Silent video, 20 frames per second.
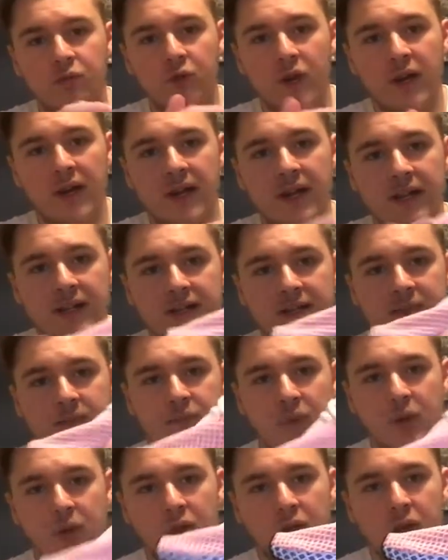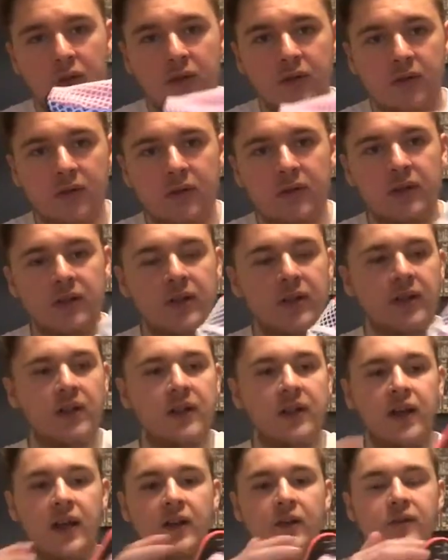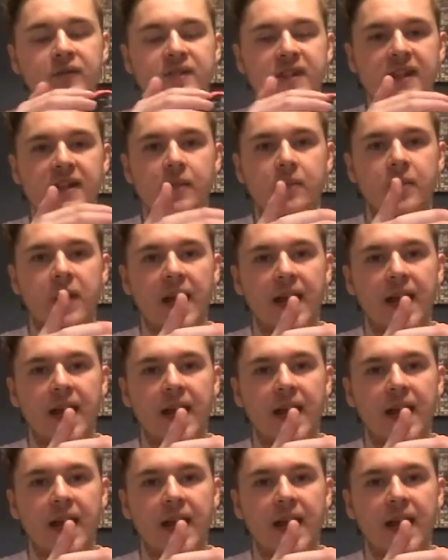red, blue, and obviously the